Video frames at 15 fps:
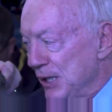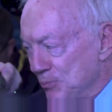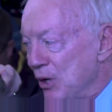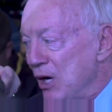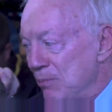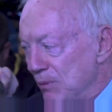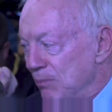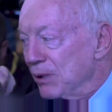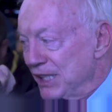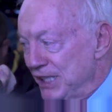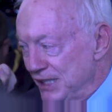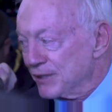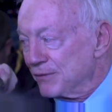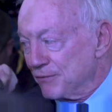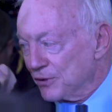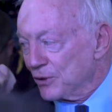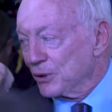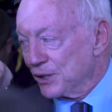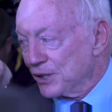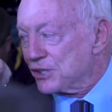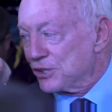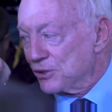that probably
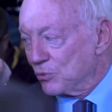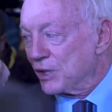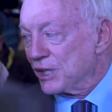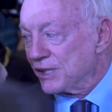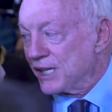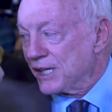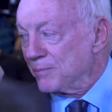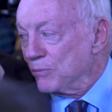influenced the way they